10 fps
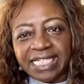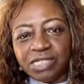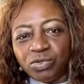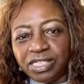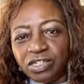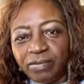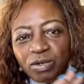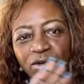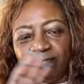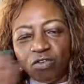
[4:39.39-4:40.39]
This will determine
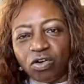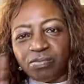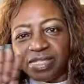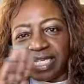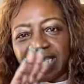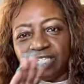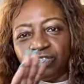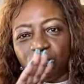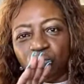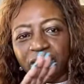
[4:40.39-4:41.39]
what forms that
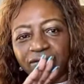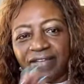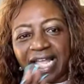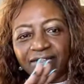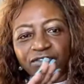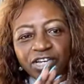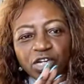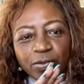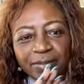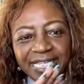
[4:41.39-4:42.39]
you will file for
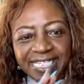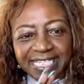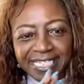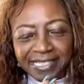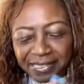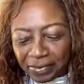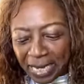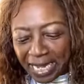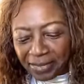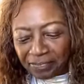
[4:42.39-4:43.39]
your business,
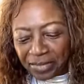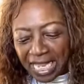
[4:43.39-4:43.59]
okay?